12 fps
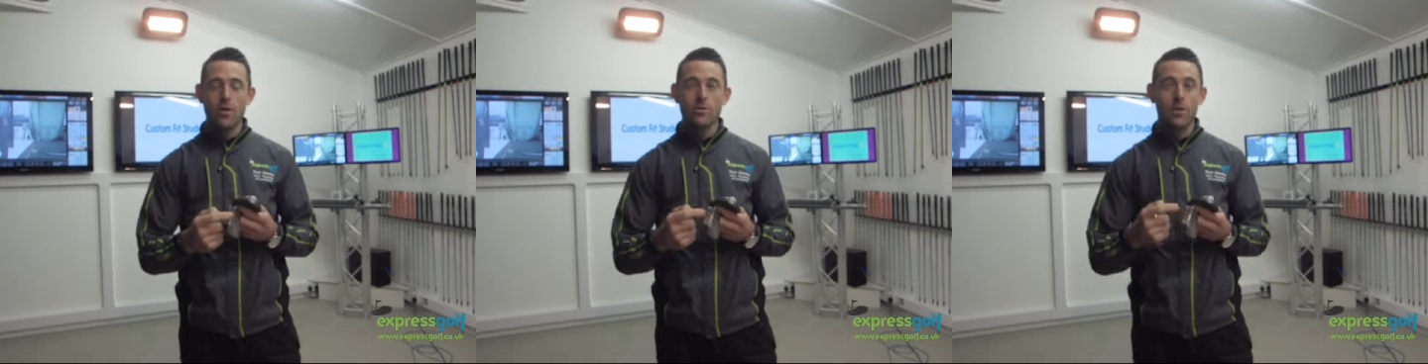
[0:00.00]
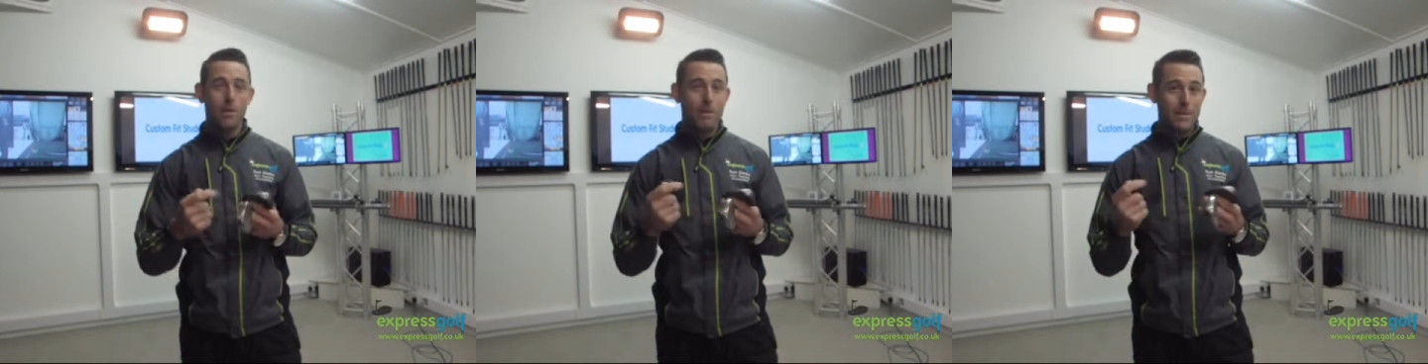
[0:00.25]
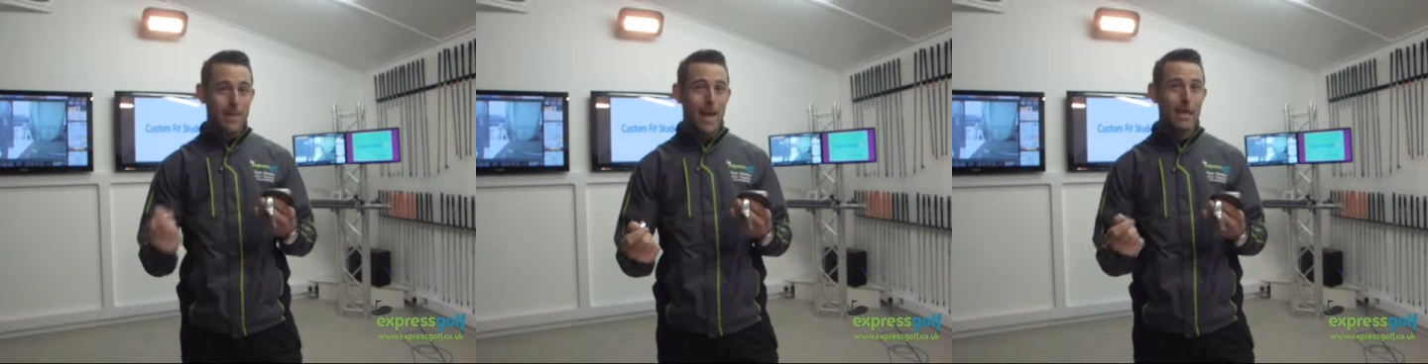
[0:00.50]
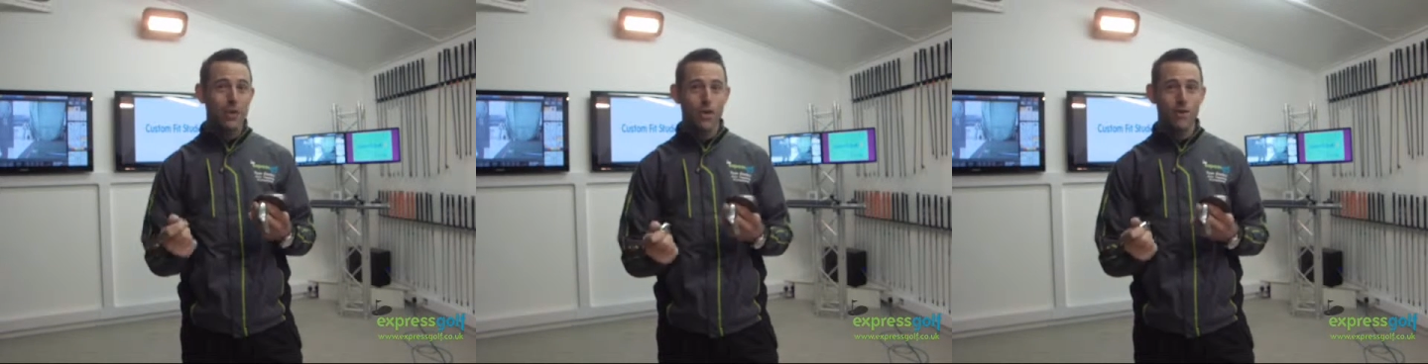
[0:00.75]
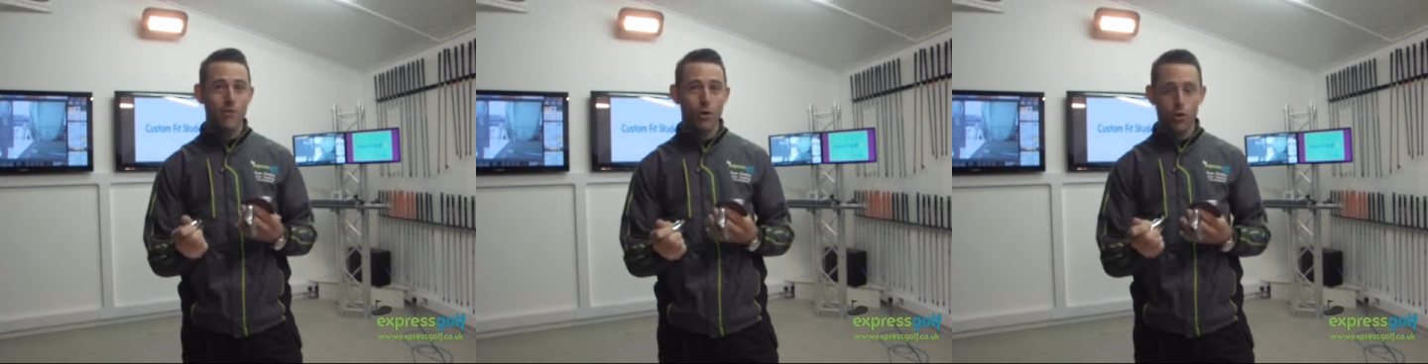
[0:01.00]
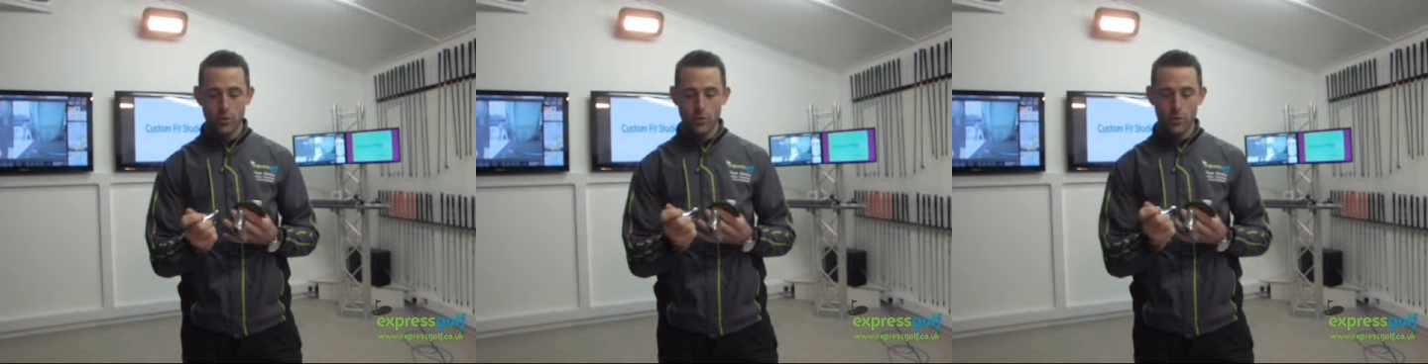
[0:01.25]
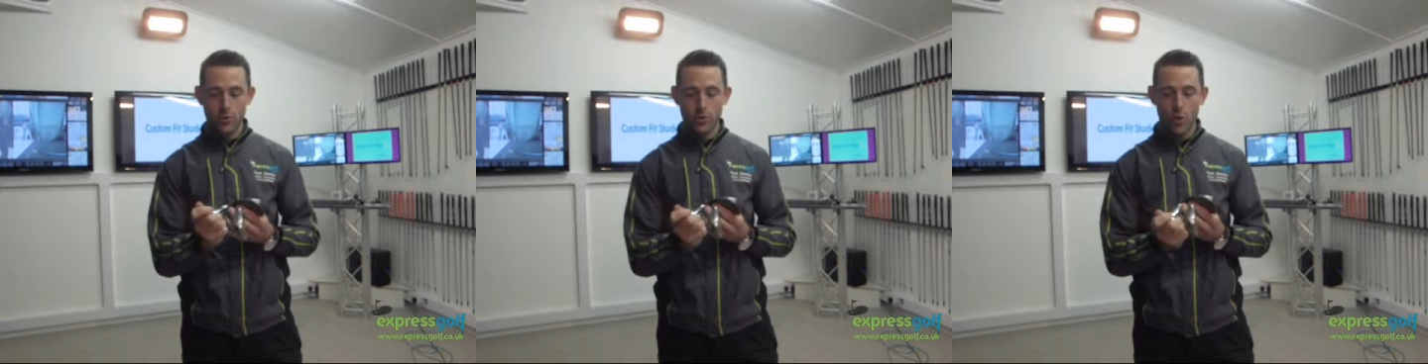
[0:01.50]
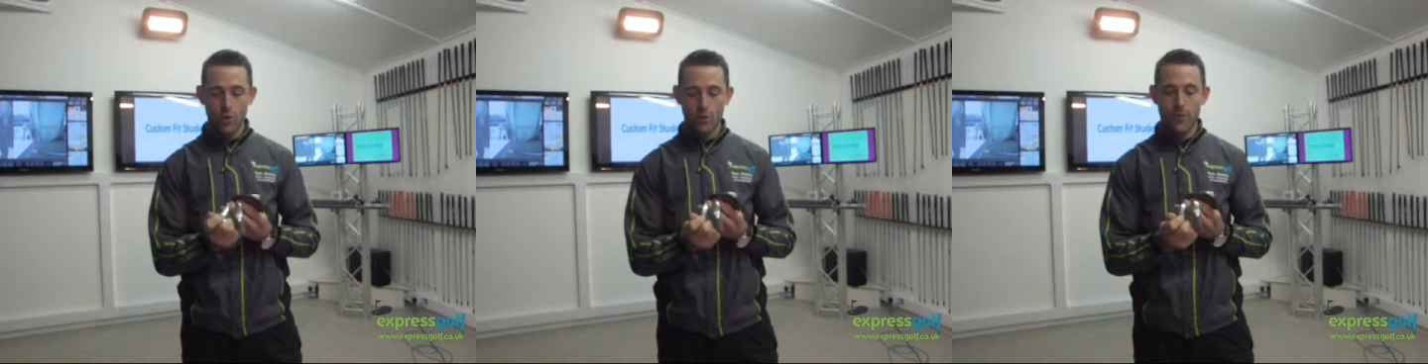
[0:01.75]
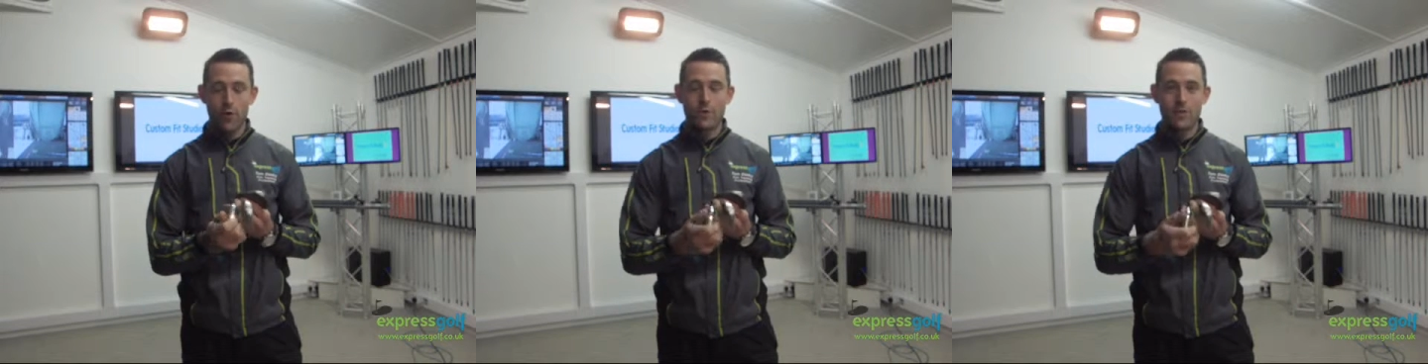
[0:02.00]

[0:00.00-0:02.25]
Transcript: to then potentially have a long-term goal of going